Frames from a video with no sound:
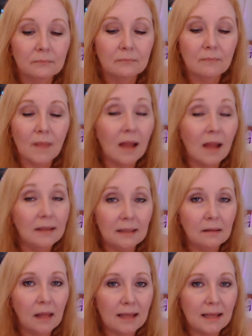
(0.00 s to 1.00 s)
I need
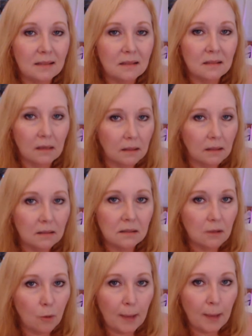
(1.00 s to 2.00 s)
glasses like
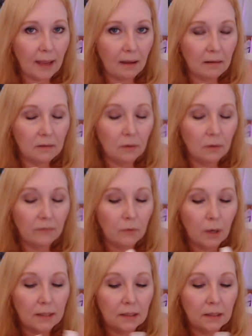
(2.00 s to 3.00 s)
so bad. You have no
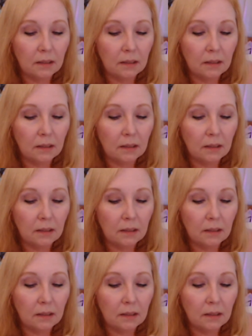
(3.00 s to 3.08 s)
idea.